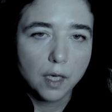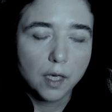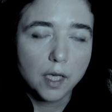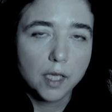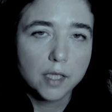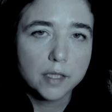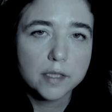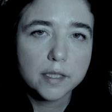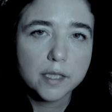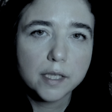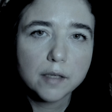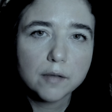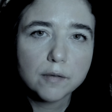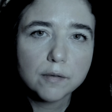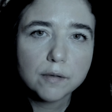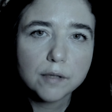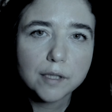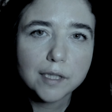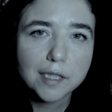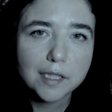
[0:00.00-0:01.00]
And now,
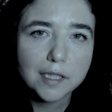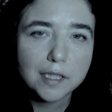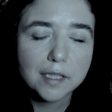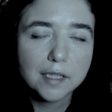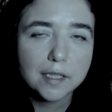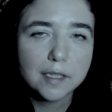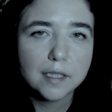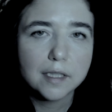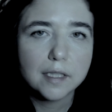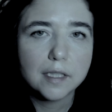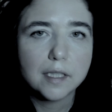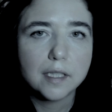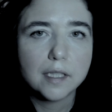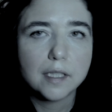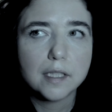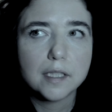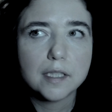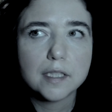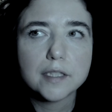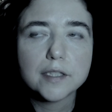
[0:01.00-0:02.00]

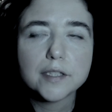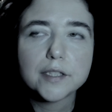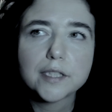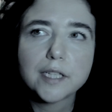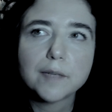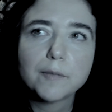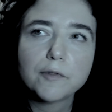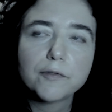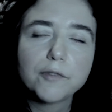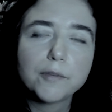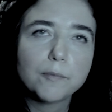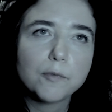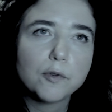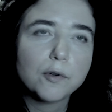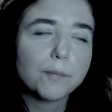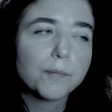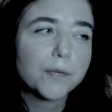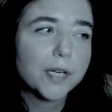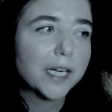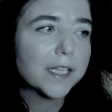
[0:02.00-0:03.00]
some of the more
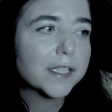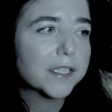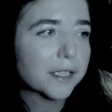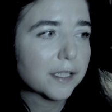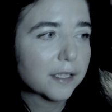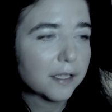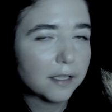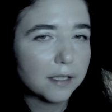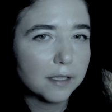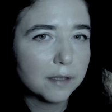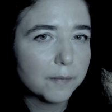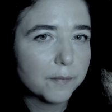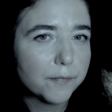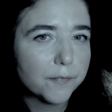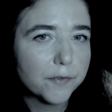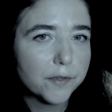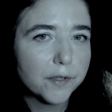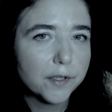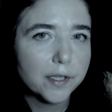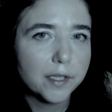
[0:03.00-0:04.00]
practical
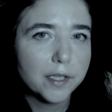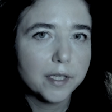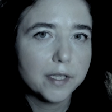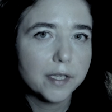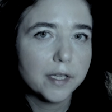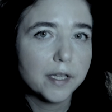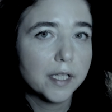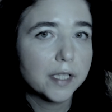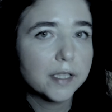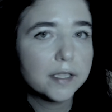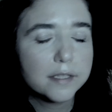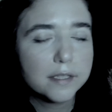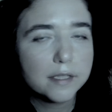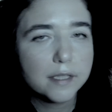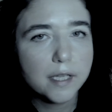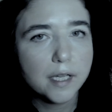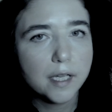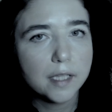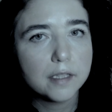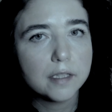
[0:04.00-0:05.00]
things
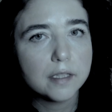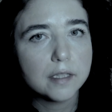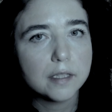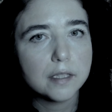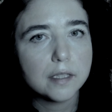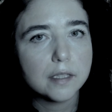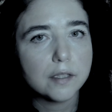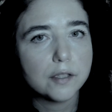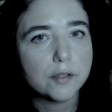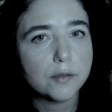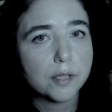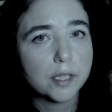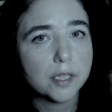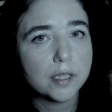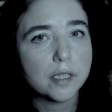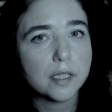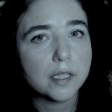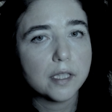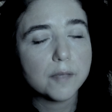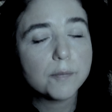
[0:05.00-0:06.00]
that you
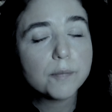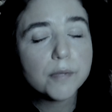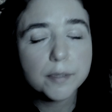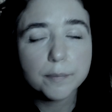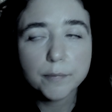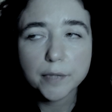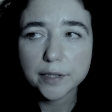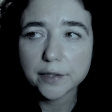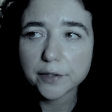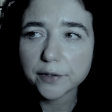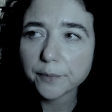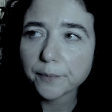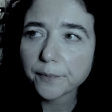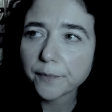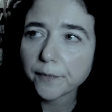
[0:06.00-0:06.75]
can implement.